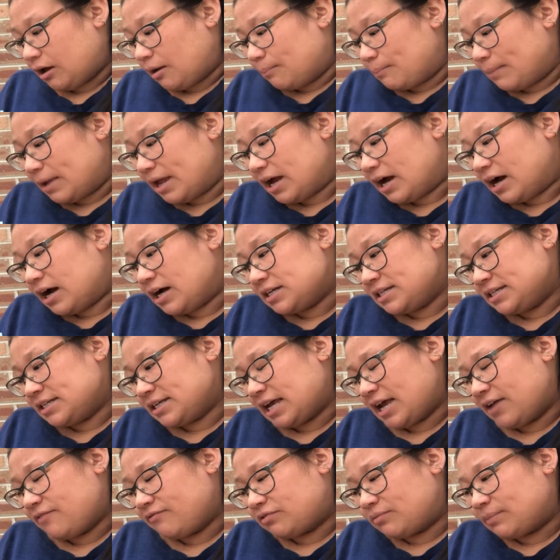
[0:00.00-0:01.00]
My auntie
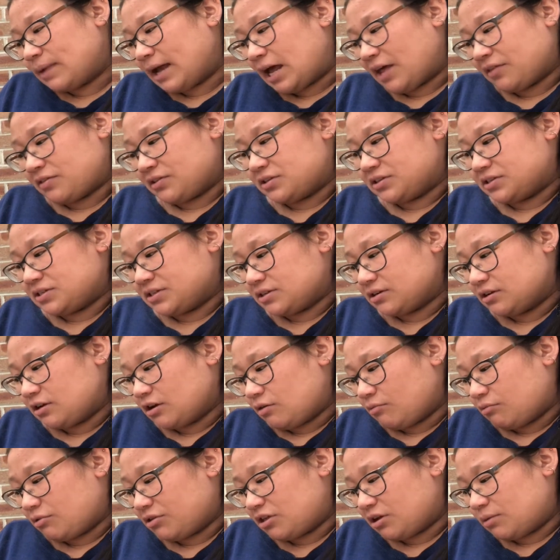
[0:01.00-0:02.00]
came from Athens
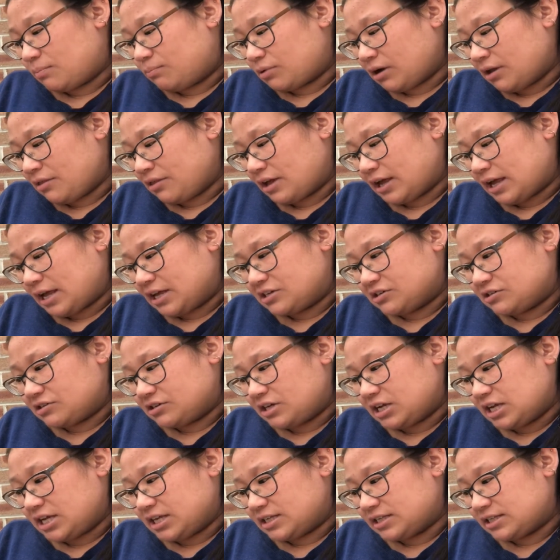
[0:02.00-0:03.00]
with her brother and her
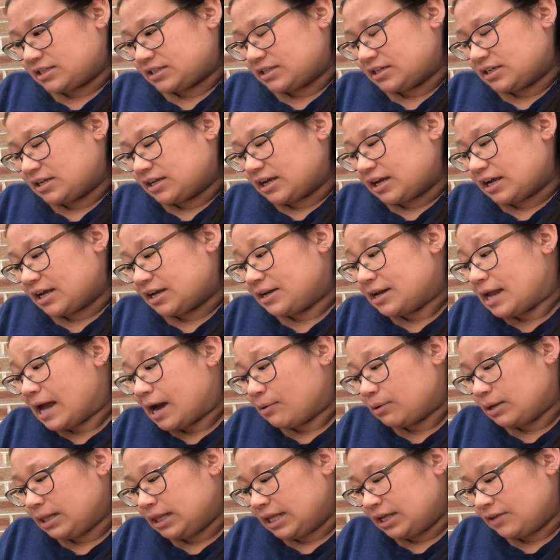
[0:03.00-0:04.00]
niece, and now
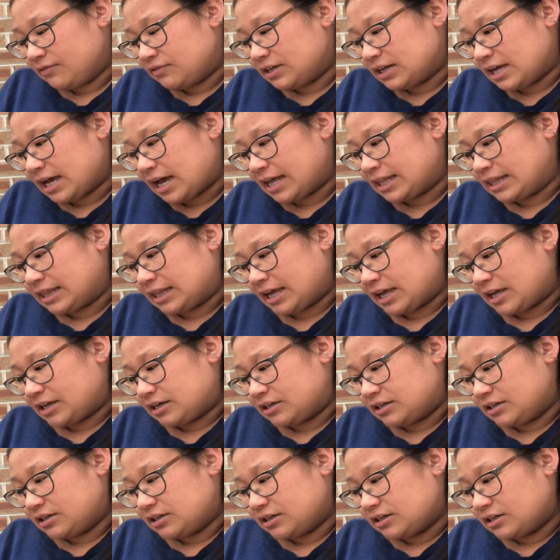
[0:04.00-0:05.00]
we live in Adelaide
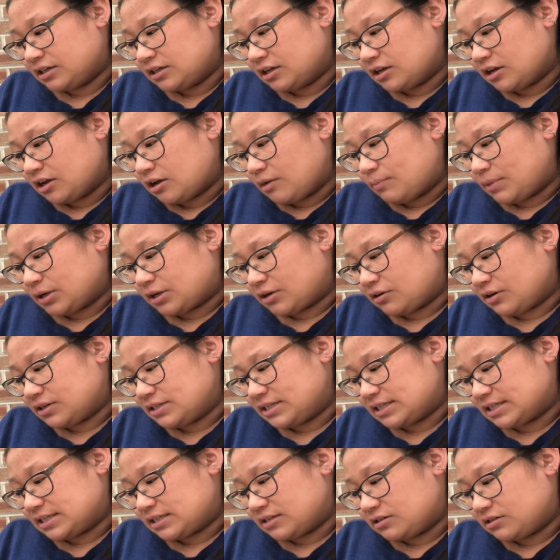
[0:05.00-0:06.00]
because
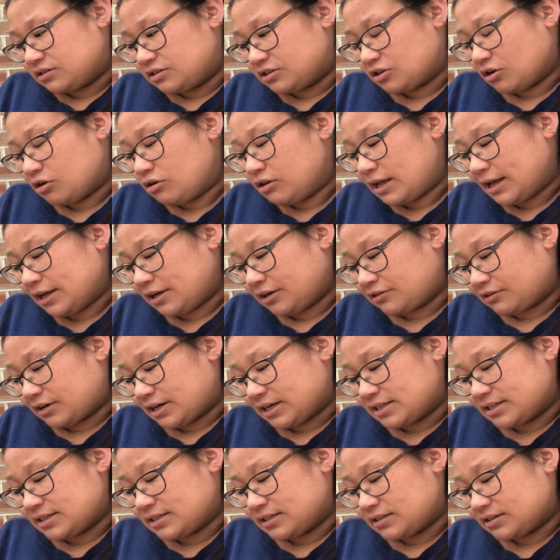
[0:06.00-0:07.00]
it's so like
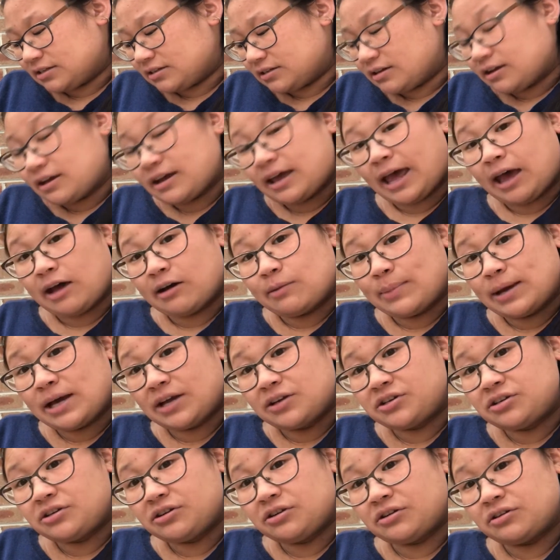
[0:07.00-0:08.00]
Greece. How
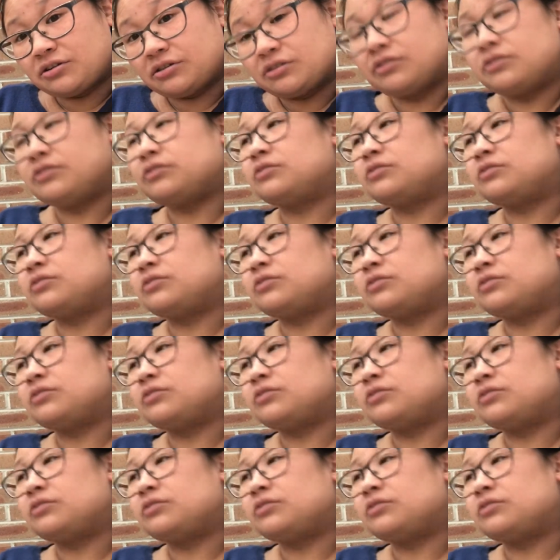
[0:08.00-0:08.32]
about you?